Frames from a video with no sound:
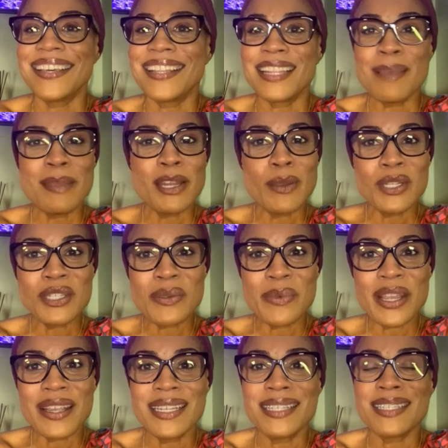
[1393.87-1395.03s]
Let me know what you're
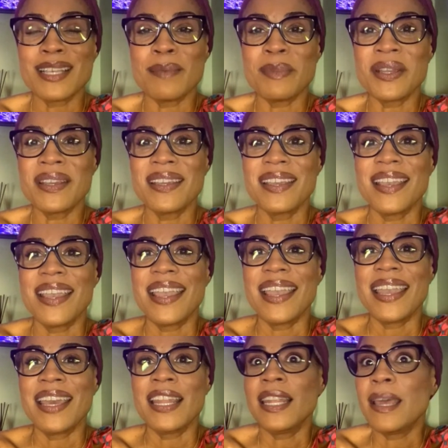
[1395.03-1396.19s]
wearing this summer.
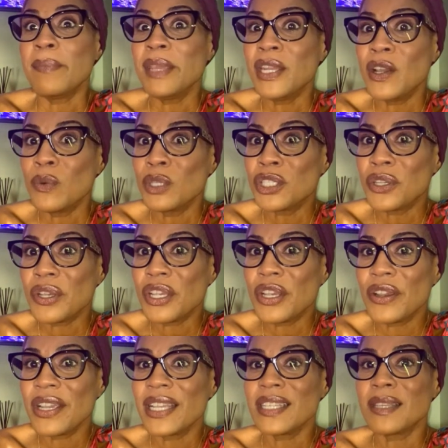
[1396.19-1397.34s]
And let me know what you're
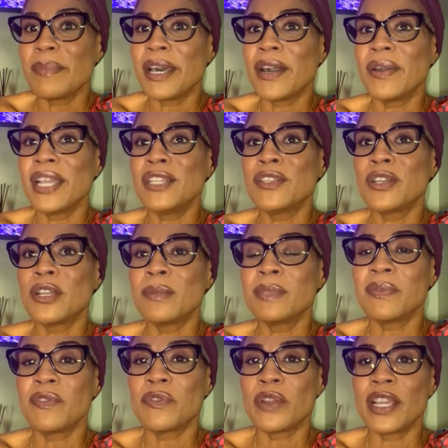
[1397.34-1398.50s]
curious about in terms
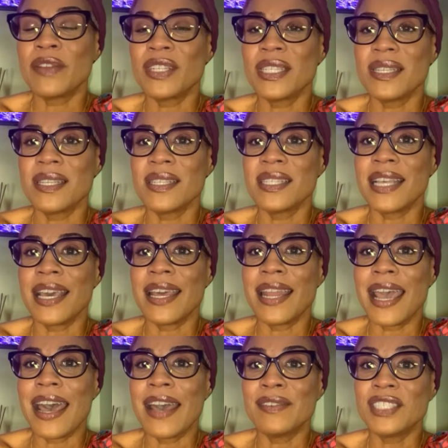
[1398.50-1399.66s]
of the fragrances that
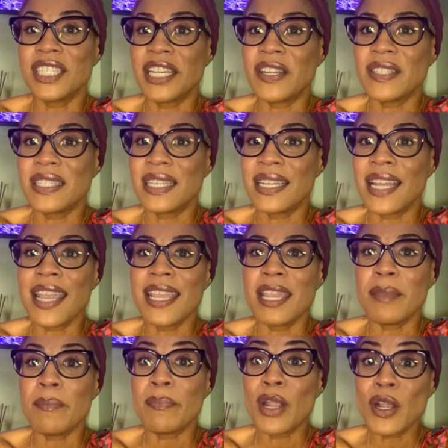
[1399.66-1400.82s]
I've shared tonight
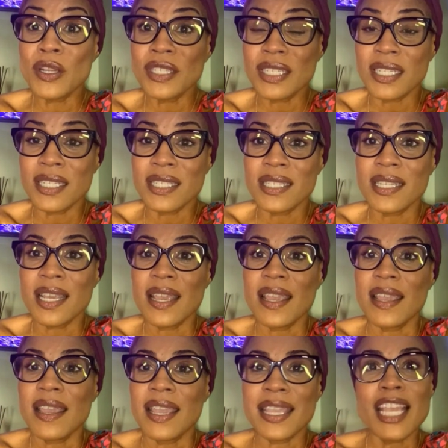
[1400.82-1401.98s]
and purchased,
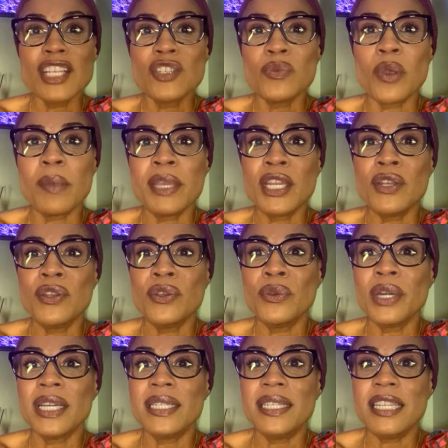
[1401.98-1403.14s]
in case you want me to do
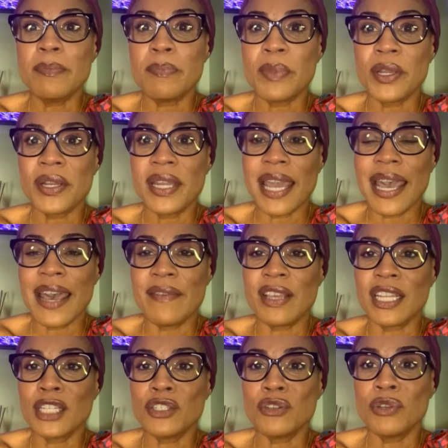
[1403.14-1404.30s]
a deeper dive
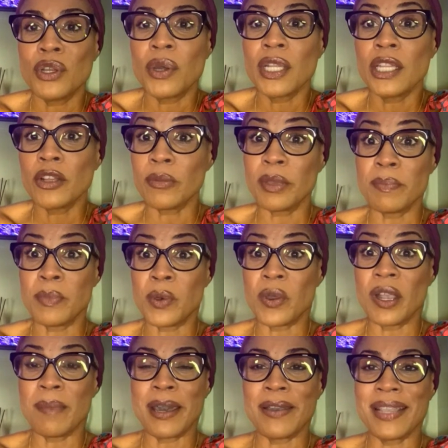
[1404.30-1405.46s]
and let you know a little bit more
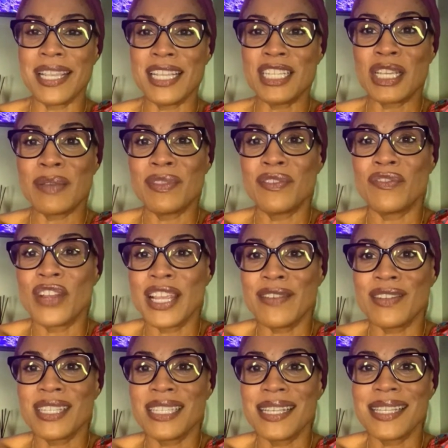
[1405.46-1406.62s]
about each of the
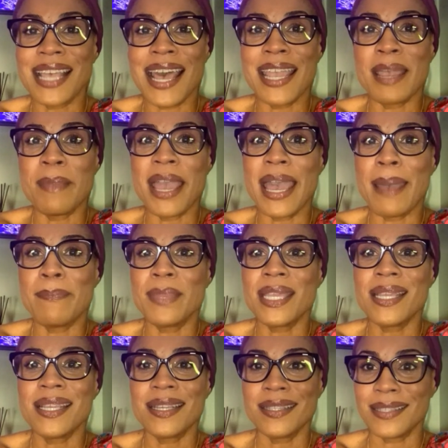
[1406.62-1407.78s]
fragrances. I am
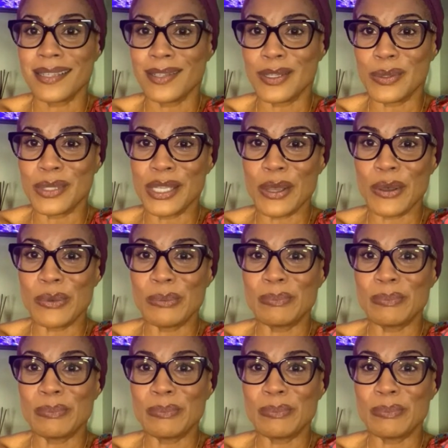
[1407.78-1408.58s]
happy to do so.